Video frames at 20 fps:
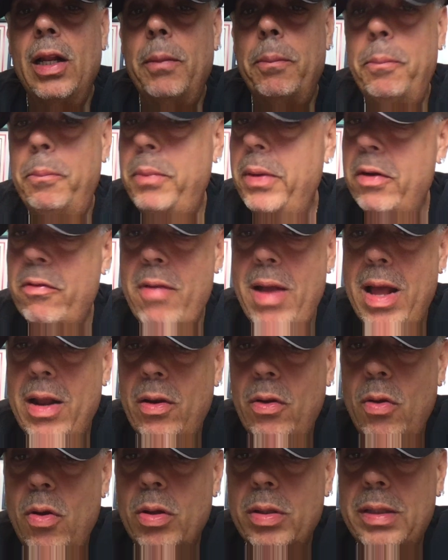been around
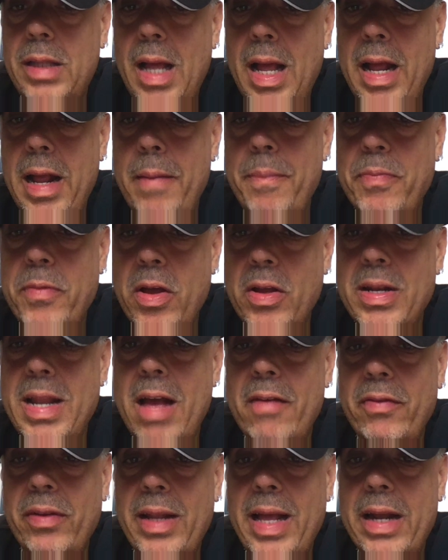a long time, doesn't
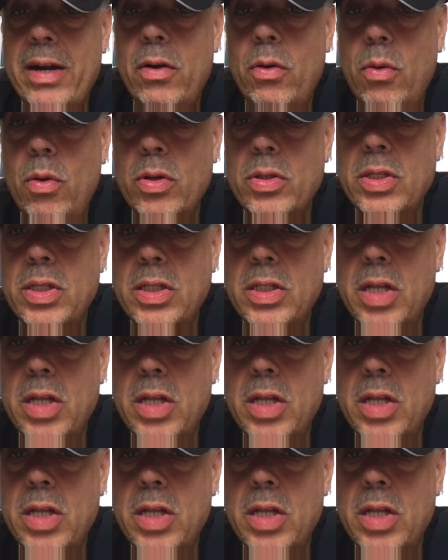have a lot of horses,